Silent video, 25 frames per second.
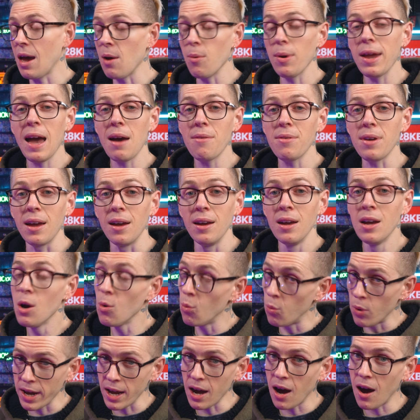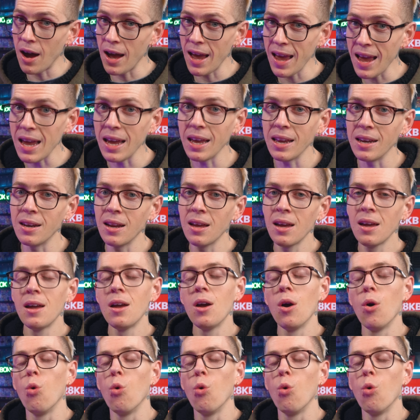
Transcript: There we have it. We are in